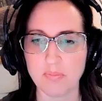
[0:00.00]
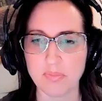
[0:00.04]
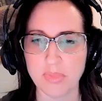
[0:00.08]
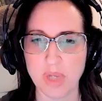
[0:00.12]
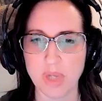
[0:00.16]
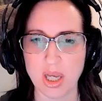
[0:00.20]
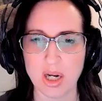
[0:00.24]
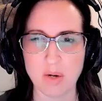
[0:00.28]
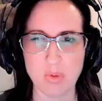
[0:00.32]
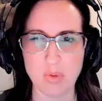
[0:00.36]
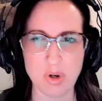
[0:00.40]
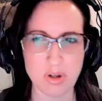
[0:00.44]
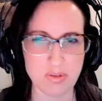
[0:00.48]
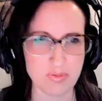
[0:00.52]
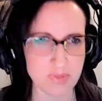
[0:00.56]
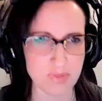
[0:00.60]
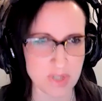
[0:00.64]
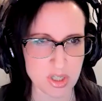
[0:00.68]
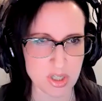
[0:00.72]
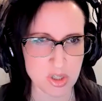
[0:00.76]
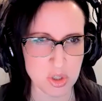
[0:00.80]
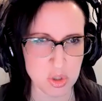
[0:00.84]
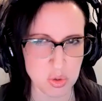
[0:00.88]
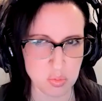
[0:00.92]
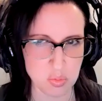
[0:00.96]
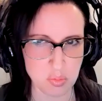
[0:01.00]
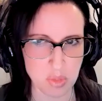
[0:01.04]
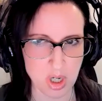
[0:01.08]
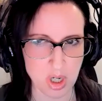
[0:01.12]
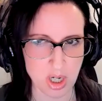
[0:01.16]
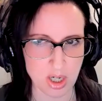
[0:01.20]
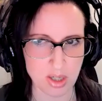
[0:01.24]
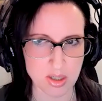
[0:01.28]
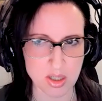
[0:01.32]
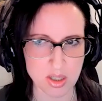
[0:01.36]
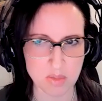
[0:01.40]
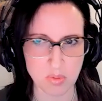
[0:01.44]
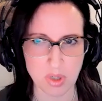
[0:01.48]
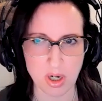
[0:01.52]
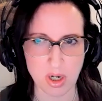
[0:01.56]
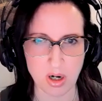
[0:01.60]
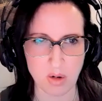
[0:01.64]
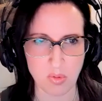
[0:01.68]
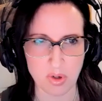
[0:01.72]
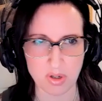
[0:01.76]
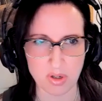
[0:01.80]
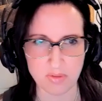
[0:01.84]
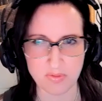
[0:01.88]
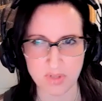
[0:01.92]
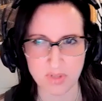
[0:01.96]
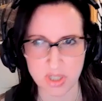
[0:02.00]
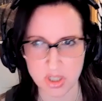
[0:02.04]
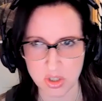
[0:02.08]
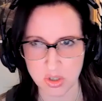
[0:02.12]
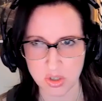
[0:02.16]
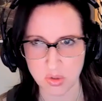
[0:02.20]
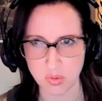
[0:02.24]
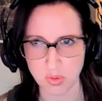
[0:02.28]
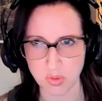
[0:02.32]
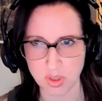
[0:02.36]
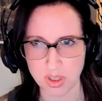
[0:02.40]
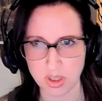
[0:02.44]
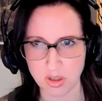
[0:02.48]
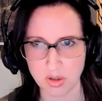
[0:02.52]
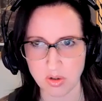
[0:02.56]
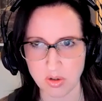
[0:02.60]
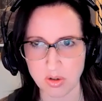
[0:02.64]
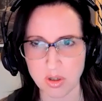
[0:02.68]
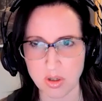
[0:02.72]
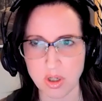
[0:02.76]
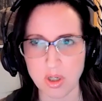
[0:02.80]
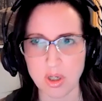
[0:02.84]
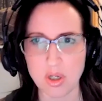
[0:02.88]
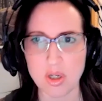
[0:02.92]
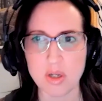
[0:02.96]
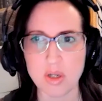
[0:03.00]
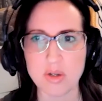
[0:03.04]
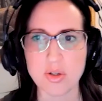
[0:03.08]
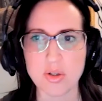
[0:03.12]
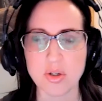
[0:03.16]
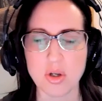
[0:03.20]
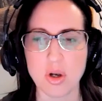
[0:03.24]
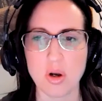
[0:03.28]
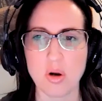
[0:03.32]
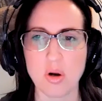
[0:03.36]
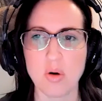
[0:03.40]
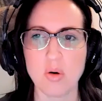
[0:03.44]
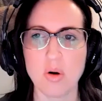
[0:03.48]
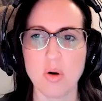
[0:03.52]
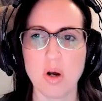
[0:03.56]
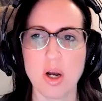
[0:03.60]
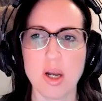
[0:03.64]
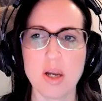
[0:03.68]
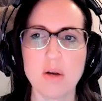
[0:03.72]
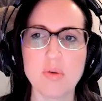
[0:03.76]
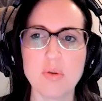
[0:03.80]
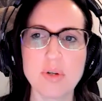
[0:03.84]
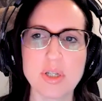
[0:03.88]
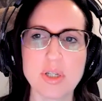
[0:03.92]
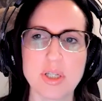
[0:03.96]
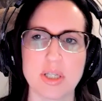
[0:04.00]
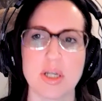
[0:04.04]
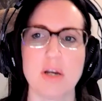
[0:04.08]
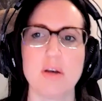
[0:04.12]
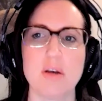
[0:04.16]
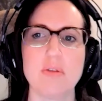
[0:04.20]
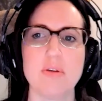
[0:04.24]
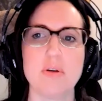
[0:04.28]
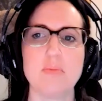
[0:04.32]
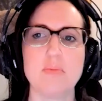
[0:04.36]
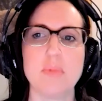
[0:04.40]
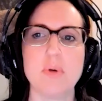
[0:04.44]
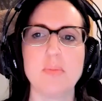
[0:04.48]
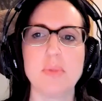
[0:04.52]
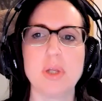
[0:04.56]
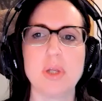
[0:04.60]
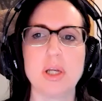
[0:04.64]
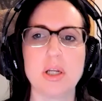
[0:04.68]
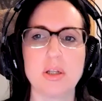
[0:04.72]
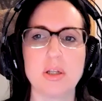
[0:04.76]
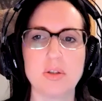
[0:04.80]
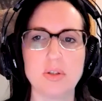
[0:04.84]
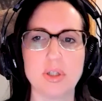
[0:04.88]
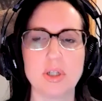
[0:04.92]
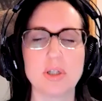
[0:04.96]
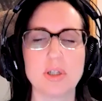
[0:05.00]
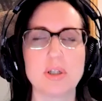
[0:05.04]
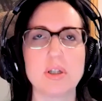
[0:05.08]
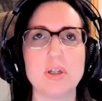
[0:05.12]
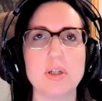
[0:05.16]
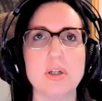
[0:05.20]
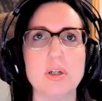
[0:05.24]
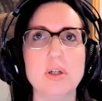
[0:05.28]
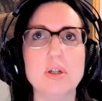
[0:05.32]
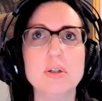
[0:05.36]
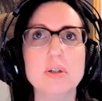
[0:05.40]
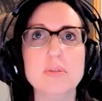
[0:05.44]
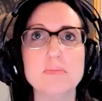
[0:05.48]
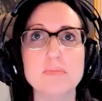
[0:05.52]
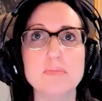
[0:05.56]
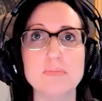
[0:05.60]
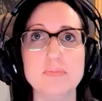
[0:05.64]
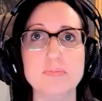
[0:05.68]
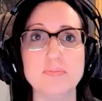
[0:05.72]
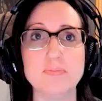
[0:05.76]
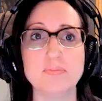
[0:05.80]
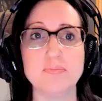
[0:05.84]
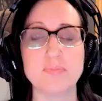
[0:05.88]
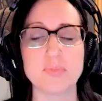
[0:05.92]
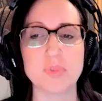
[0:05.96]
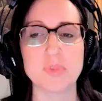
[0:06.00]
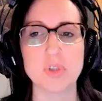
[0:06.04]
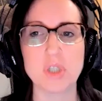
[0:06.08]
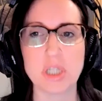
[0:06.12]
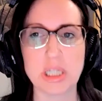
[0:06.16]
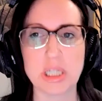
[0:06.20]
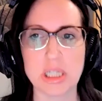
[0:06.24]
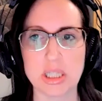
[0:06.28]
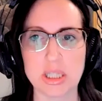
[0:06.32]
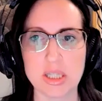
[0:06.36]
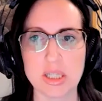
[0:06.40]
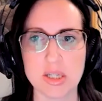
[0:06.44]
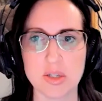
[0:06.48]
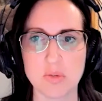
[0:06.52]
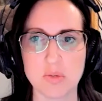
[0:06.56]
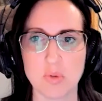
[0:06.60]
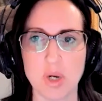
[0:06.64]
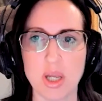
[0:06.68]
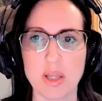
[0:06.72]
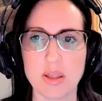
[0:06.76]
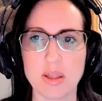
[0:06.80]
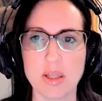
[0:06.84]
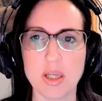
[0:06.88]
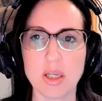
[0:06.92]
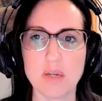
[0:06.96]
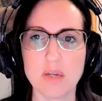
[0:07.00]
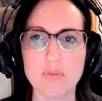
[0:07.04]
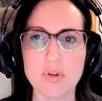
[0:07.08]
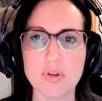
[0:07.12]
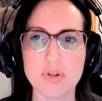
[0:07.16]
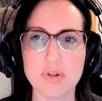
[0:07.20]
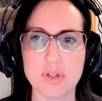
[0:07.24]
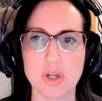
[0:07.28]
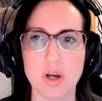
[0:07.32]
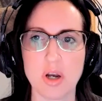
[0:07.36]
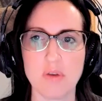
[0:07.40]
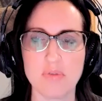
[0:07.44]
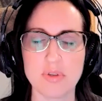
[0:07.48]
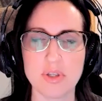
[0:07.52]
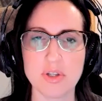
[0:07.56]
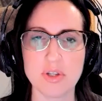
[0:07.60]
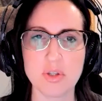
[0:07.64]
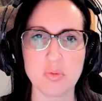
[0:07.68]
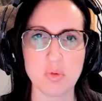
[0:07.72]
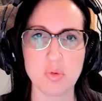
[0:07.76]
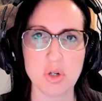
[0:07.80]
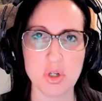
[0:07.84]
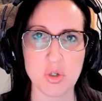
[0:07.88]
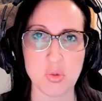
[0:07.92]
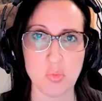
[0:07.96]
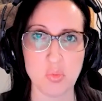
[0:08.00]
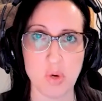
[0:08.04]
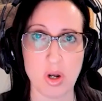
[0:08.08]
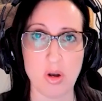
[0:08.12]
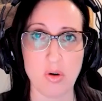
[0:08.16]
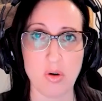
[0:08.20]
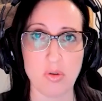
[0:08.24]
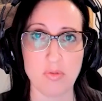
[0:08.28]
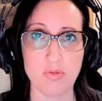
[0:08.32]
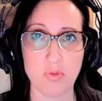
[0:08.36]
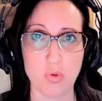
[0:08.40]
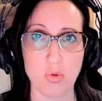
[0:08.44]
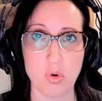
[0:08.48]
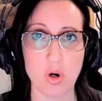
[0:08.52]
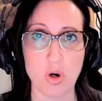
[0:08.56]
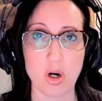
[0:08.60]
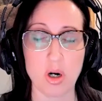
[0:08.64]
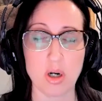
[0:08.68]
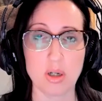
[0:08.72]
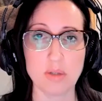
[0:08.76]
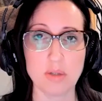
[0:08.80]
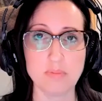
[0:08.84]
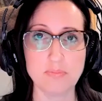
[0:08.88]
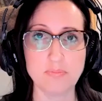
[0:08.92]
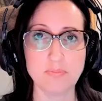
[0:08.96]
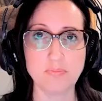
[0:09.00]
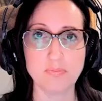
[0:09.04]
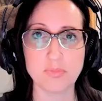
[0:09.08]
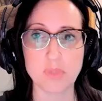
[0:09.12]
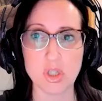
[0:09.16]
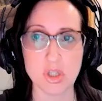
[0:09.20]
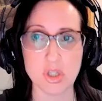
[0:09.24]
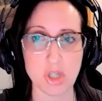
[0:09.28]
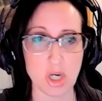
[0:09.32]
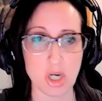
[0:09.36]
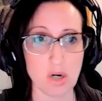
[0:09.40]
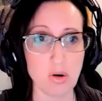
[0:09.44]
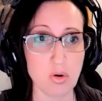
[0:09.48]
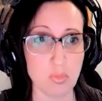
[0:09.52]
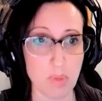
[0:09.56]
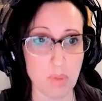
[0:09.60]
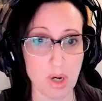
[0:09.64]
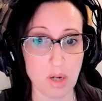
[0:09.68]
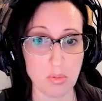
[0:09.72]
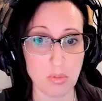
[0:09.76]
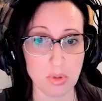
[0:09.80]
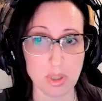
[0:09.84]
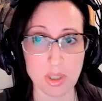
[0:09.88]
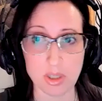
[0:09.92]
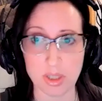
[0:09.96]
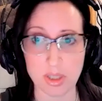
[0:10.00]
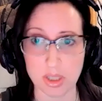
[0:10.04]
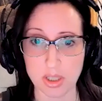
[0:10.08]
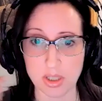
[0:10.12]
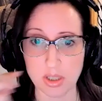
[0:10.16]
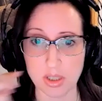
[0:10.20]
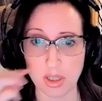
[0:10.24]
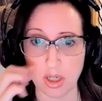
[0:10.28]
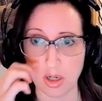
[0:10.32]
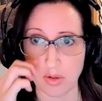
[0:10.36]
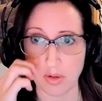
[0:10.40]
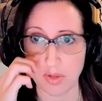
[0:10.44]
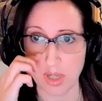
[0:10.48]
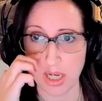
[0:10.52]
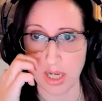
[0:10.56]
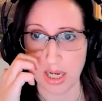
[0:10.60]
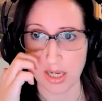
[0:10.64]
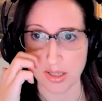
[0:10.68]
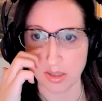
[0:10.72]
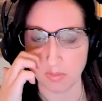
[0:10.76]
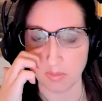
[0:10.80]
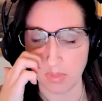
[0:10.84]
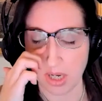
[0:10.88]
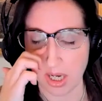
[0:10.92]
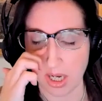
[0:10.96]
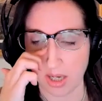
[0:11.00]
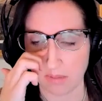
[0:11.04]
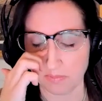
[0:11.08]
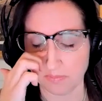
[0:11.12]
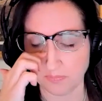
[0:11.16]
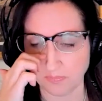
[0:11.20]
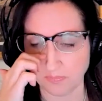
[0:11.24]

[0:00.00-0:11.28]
to feed too much, but I don't want to feed too little. So I always tell them, I'm like, look, look at it this way. Think of yourself, and this works well for the general public that, you know, that has a pet.